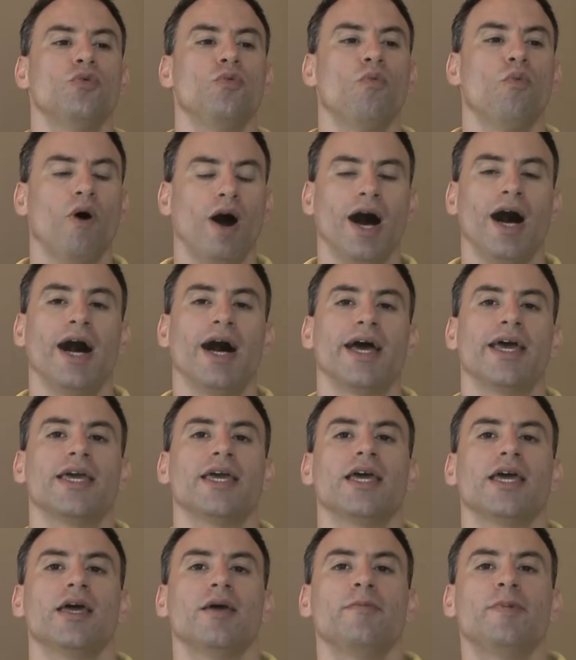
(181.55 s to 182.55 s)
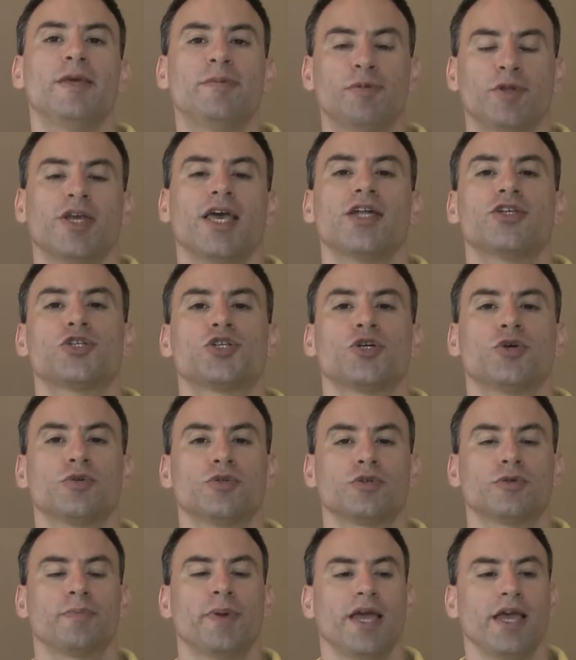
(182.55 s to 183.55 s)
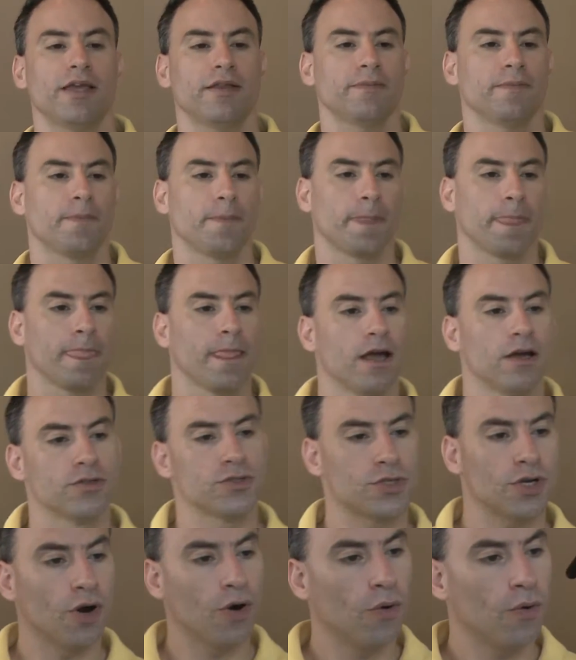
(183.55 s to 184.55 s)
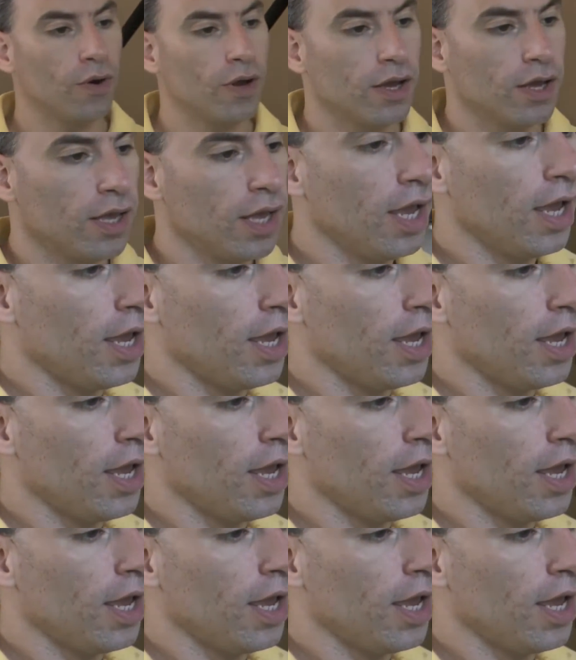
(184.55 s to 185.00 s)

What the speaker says: you why people get shoulder pain. So